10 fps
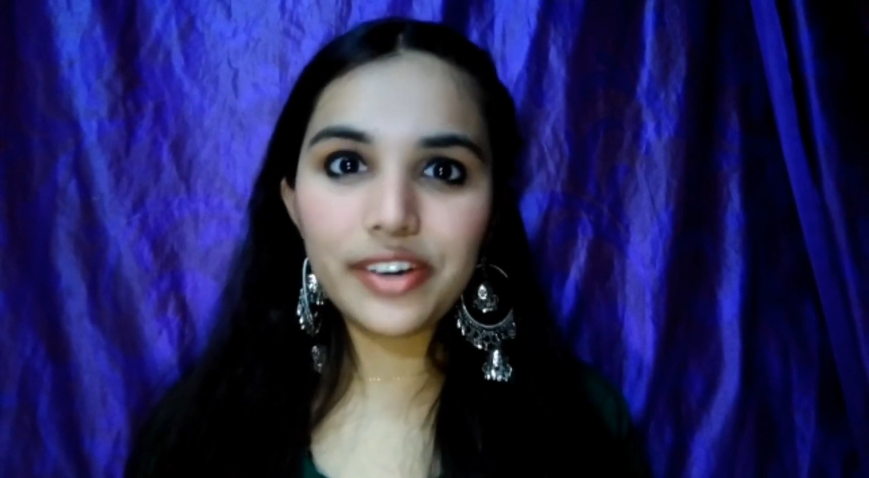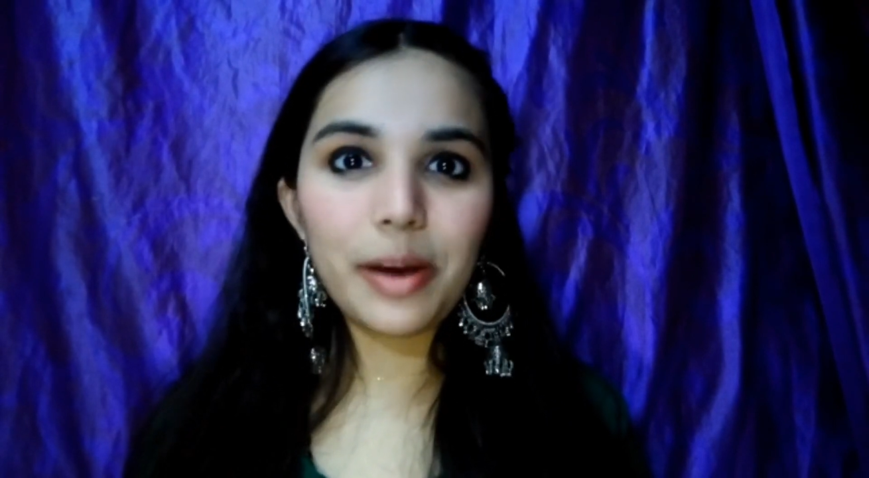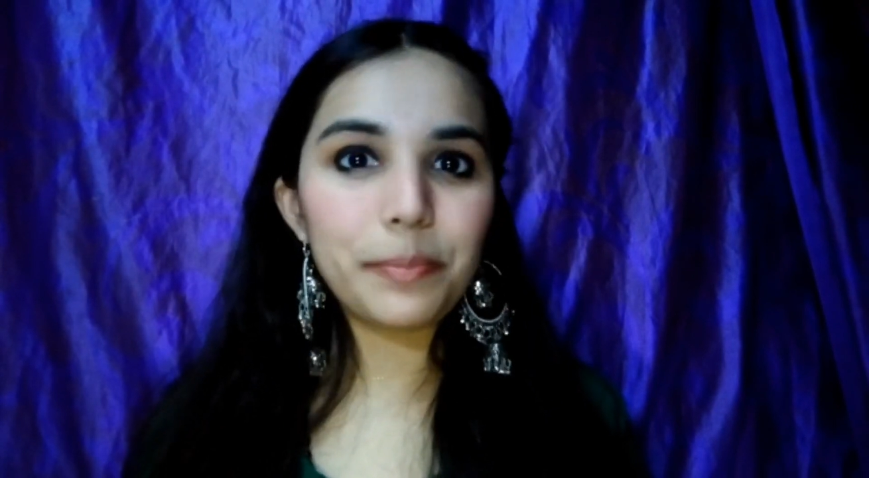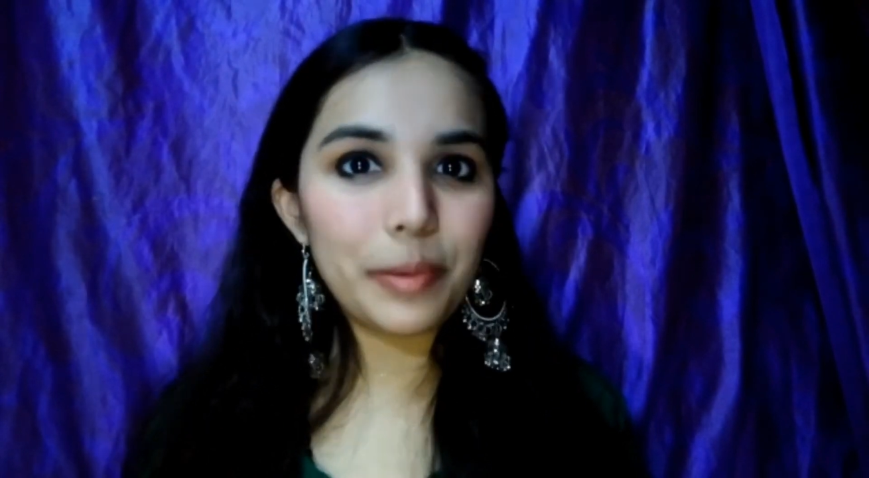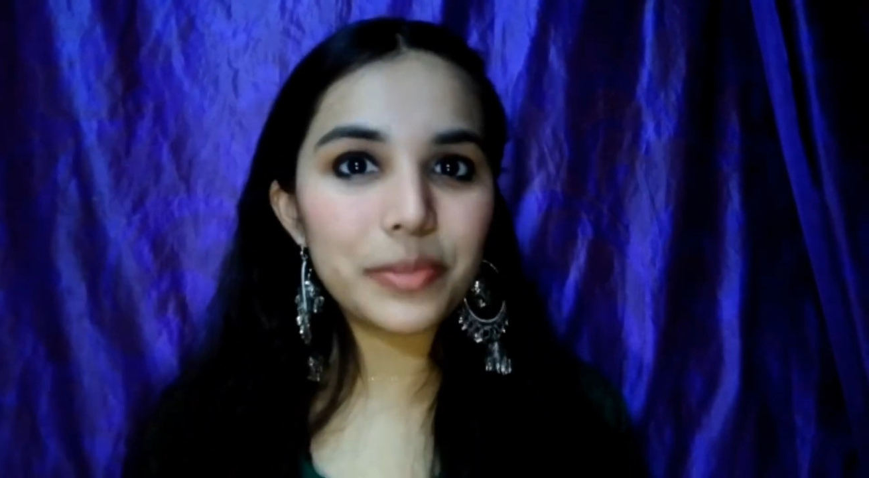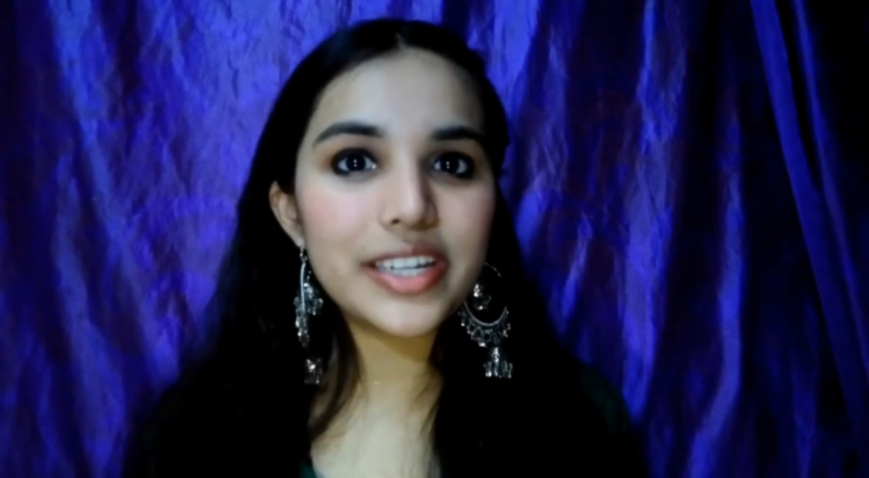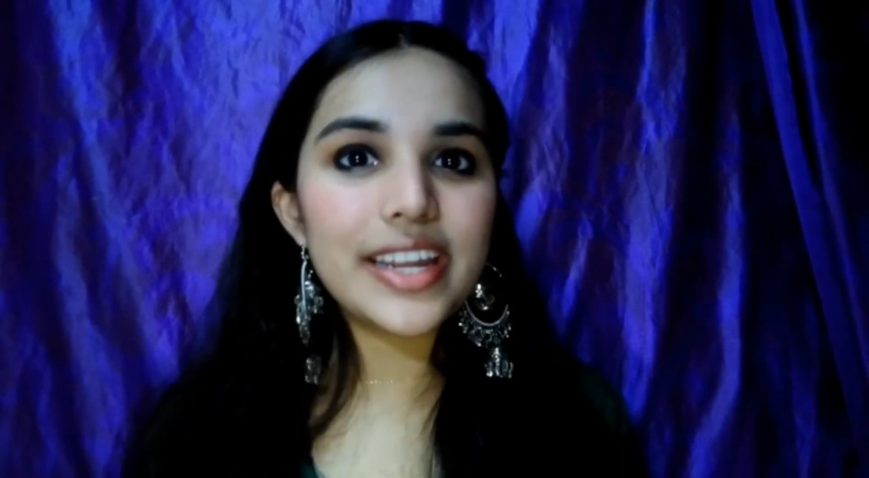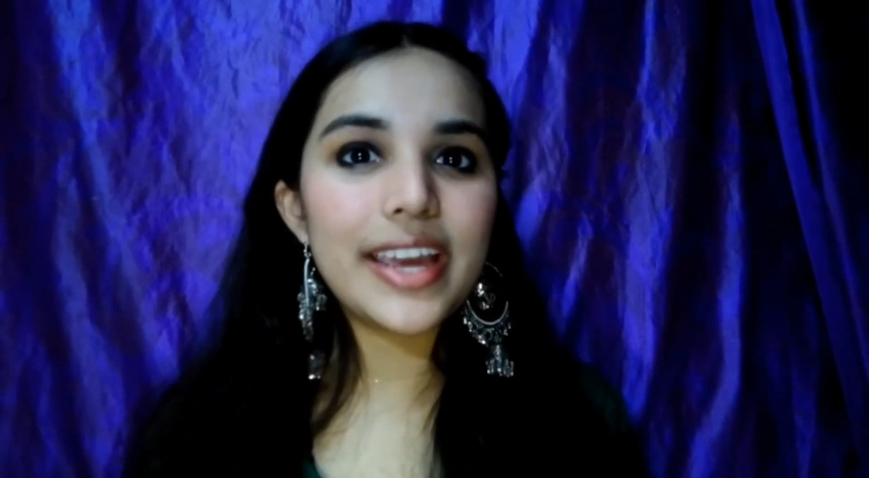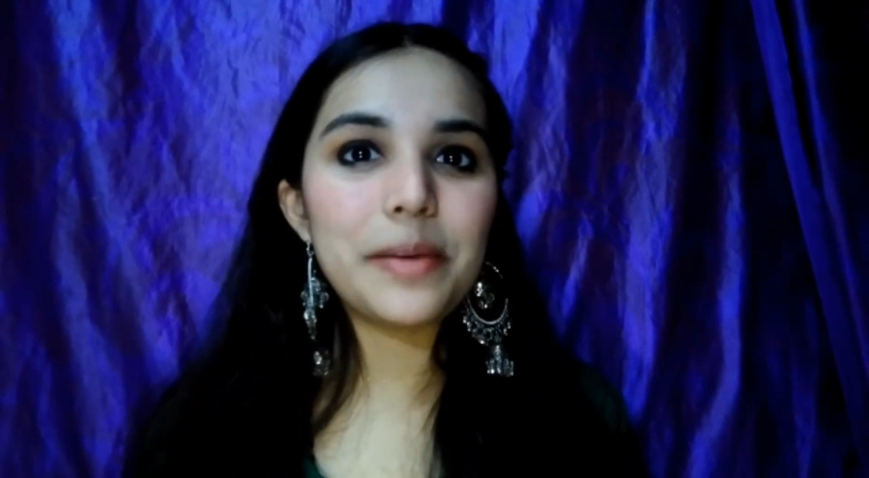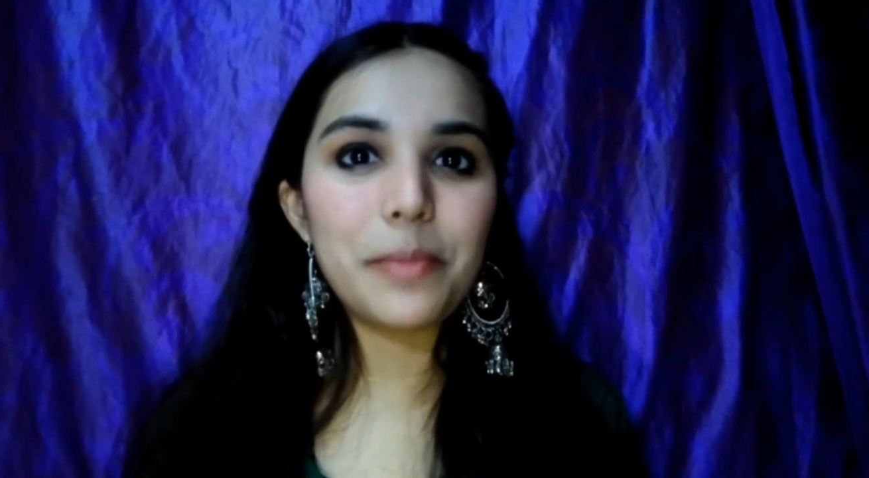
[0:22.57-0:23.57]
a pumpkin
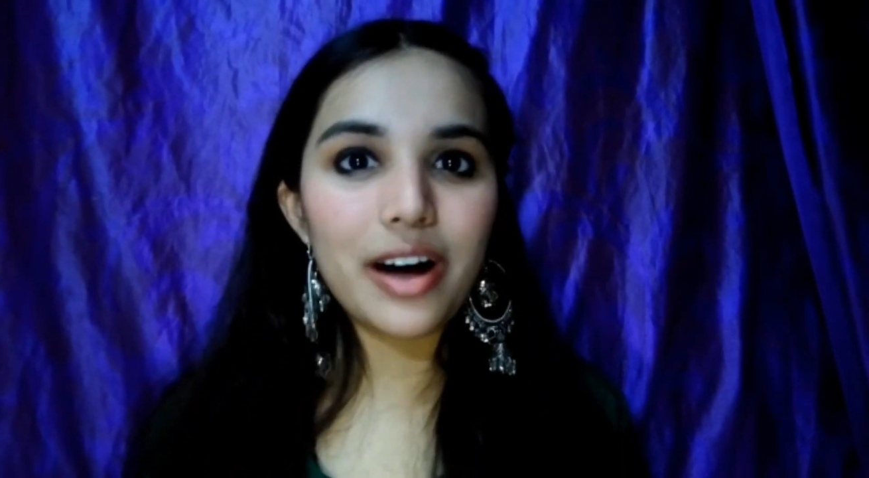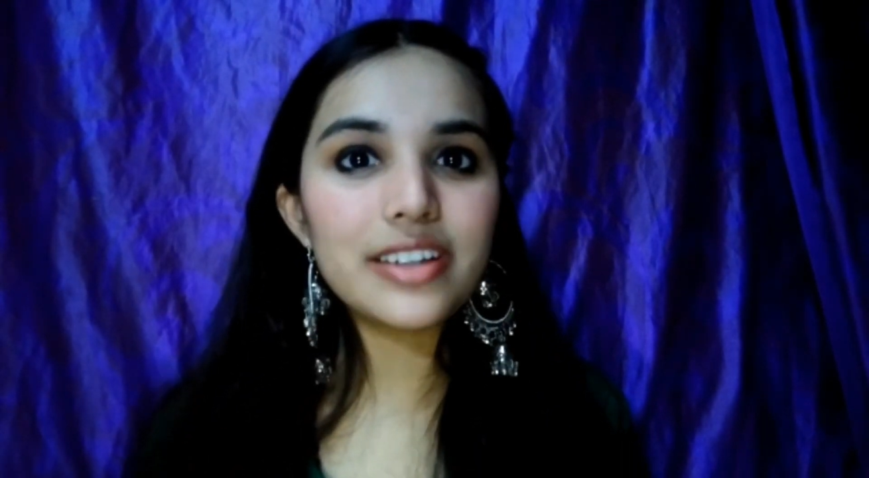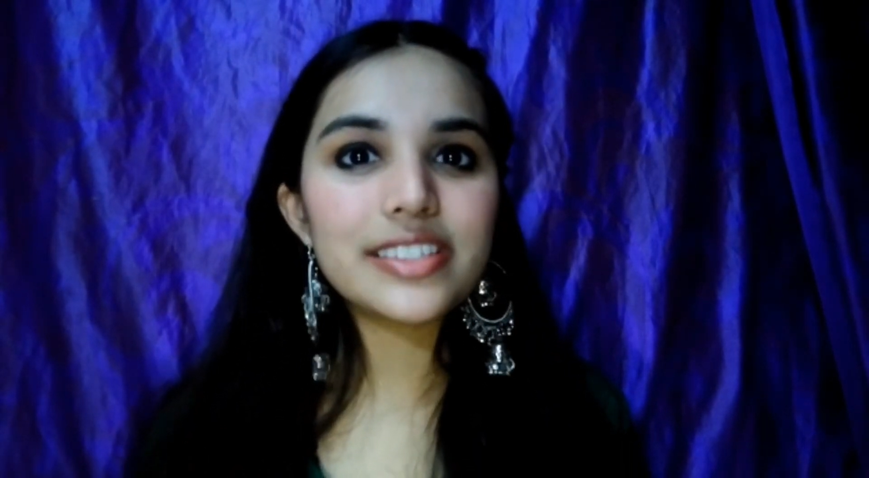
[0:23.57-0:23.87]
hair mask,